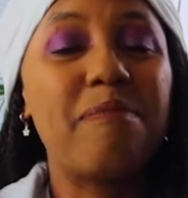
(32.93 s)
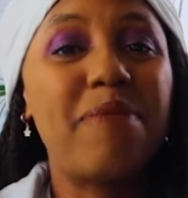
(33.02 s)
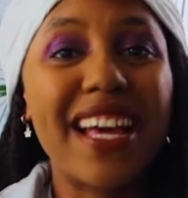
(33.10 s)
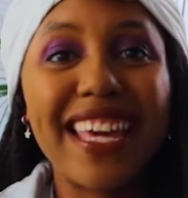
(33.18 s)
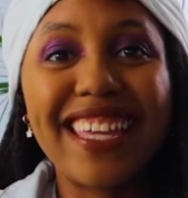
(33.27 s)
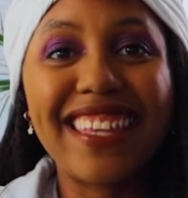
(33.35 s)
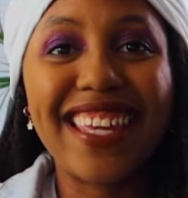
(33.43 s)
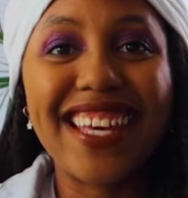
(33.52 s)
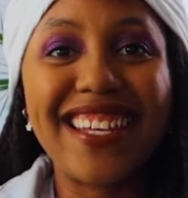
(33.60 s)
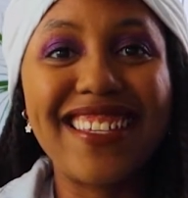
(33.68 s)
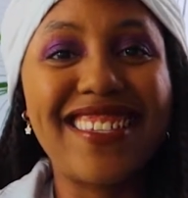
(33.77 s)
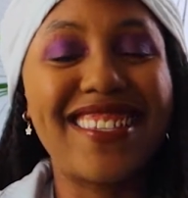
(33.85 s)
bucket
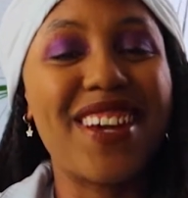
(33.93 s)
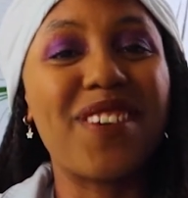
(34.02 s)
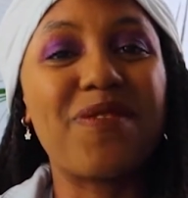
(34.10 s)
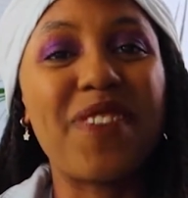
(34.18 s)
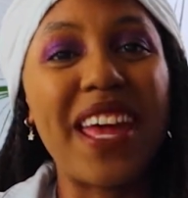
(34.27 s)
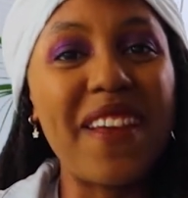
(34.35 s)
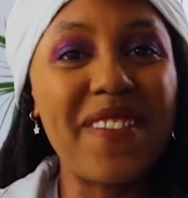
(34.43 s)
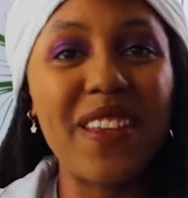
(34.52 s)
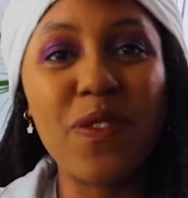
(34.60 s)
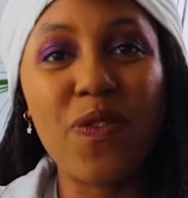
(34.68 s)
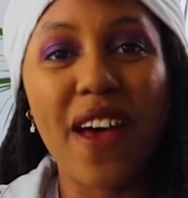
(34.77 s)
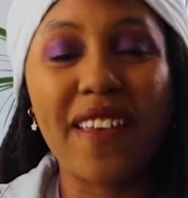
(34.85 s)
lists, raves
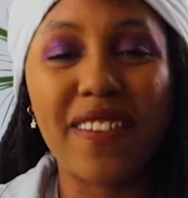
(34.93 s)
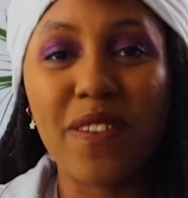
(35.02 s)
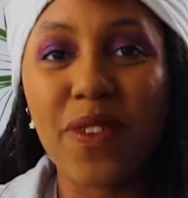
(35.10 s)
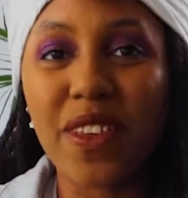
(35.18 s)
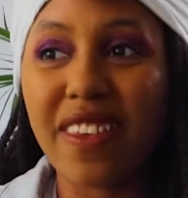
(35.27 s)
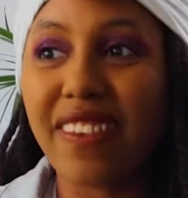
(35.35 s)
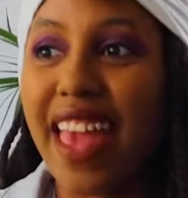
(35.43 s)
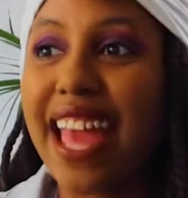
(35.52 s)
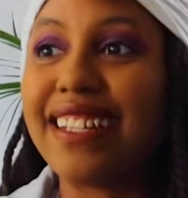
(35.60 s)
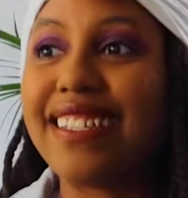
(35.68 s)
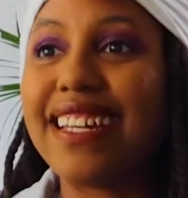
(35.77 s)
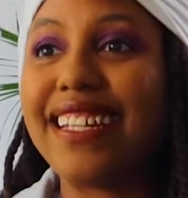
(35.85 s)
and festivals,
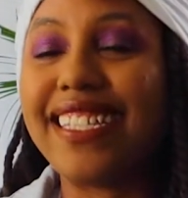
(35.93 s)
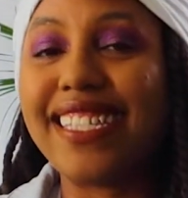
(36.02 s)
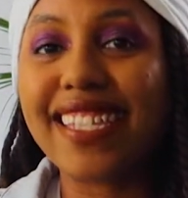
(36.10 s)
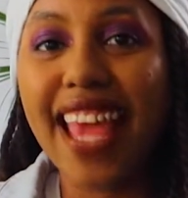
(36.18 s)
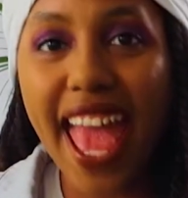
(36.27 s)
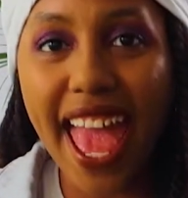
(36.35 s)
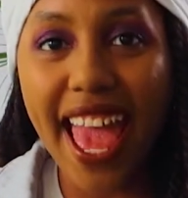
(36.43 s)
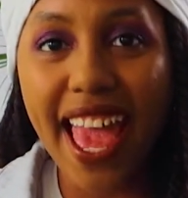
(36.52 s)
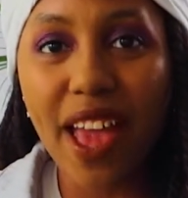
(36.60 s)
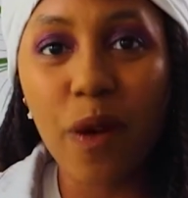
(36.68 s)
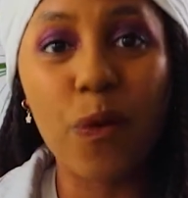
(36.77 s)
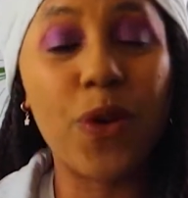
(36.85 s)
and
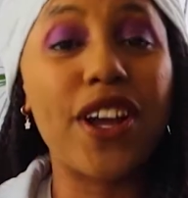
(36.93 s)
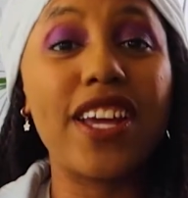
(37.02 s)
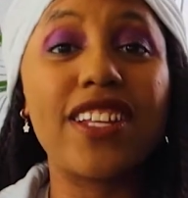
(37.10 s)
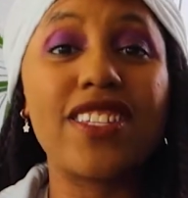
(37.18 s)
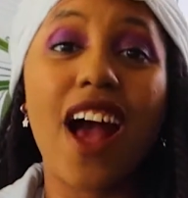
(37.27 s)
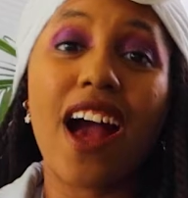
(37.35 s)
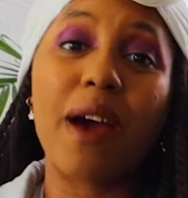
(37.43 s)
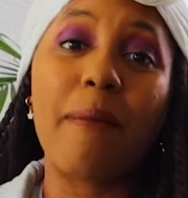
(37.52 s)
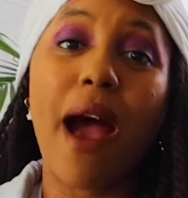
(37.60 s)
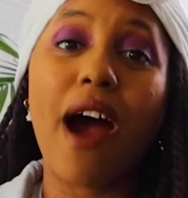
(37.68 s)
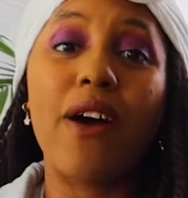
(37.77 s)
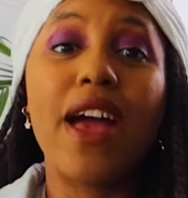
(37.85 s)
today we're gonna talk
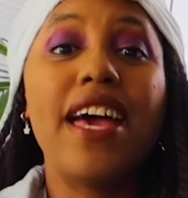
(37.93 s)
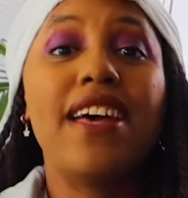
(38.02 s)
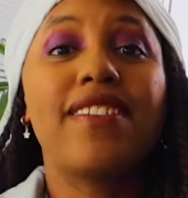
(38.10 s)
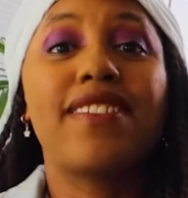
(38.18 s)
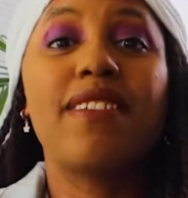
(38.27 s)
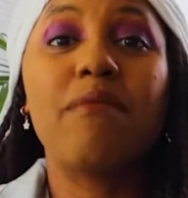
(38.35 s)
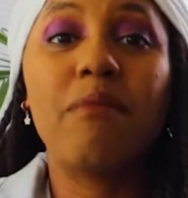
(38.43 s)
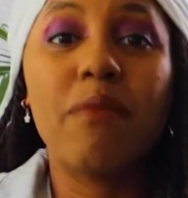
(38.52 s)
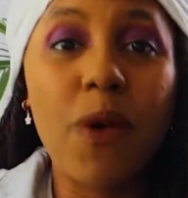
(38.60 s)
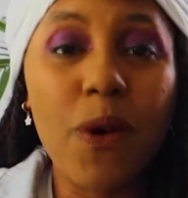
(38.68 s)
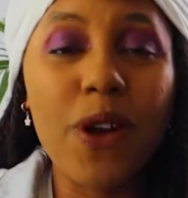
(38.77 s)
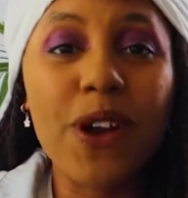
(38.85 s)
about some
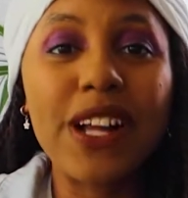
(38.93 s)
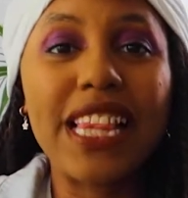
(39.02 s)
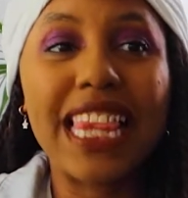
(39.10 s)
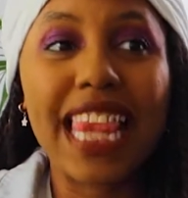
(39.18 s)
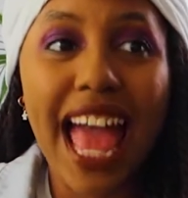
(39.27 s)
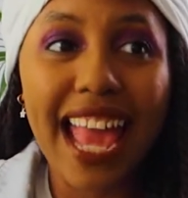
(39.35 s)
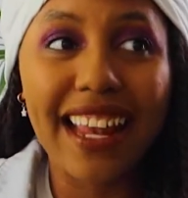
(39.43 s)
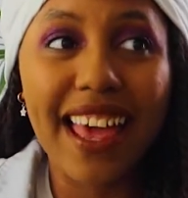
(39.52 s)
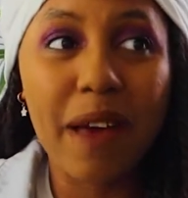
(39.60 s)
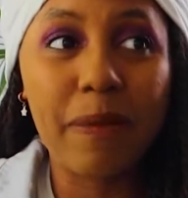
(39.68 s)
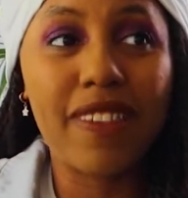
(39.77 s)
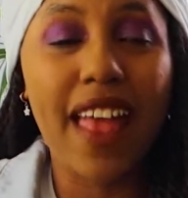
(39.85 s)
more
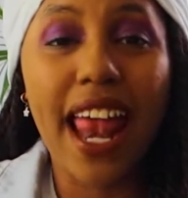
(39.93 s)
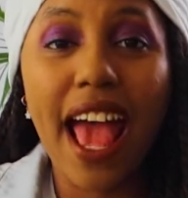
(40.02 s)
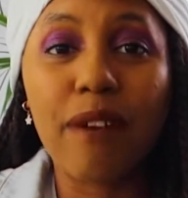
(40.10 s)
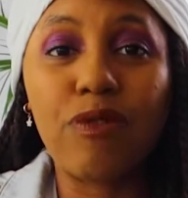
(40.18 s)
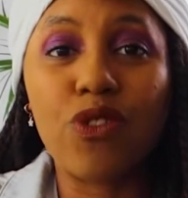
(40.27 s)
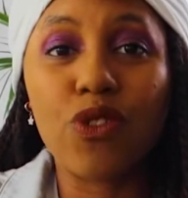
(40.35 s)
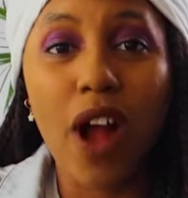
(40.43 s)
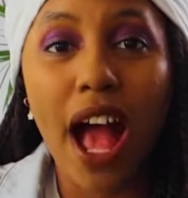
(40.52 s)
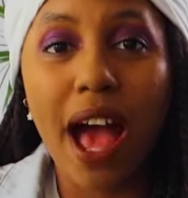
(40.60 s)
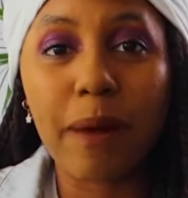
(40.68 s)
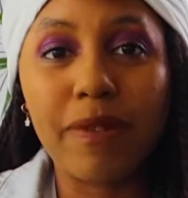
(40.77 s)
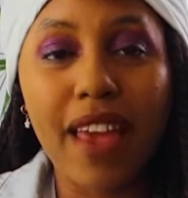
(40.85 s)
lineups that have
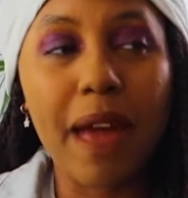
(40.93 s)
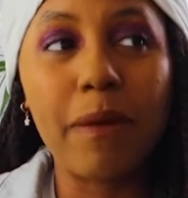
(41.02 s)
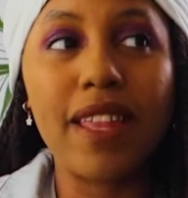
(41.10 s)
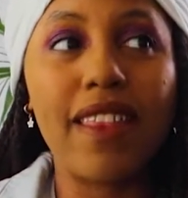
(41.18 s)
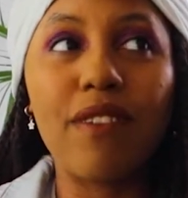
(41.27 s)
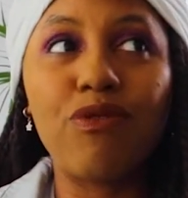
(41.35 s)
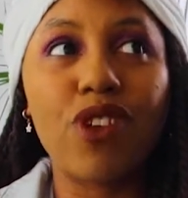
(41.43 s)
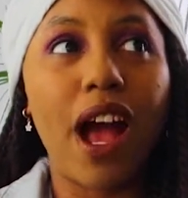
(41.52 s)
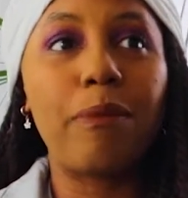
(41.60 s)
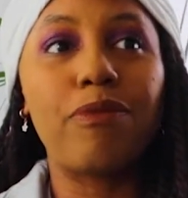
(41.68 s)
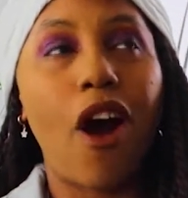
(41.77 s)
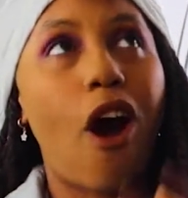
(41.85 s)
dropped. I mean, they've
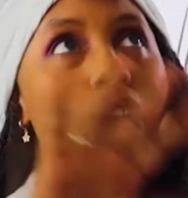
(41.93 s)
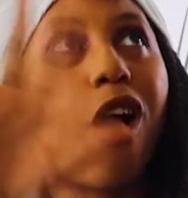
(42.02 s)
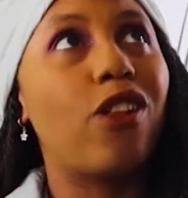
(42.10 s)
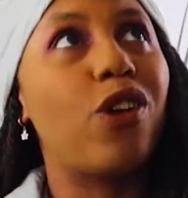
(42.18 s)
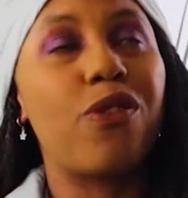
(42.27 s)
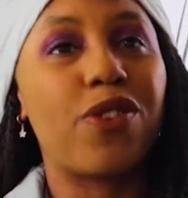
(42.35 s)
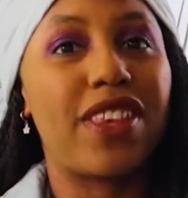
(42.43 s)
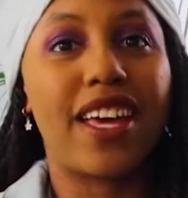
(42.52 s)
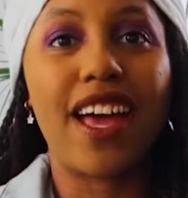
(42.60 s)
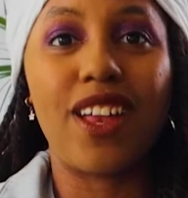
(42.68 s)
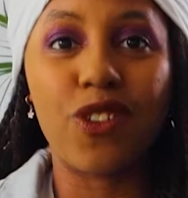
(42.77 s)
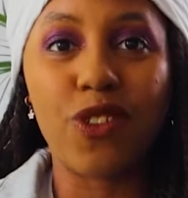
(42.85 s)
dropped all over the
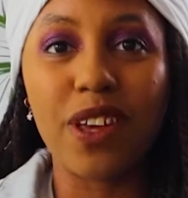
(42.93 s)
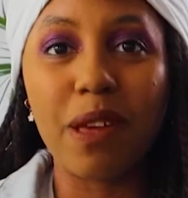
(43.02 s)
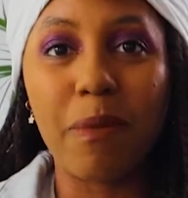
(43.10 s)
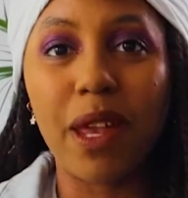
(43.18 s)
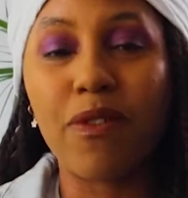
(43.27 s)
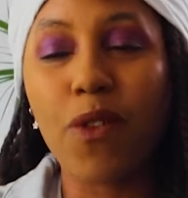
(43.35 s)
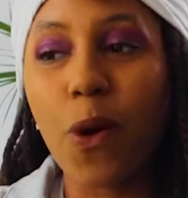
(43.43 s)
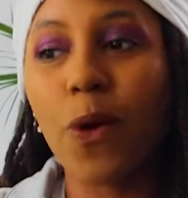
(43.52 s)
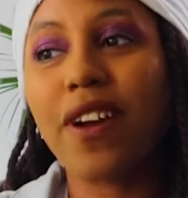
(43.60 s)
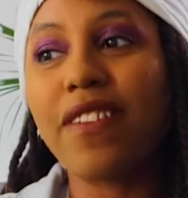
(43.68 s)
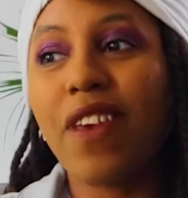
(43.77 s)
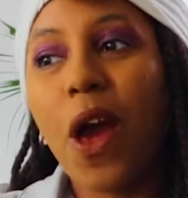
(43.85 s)
country, but of
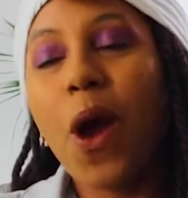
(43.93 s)
course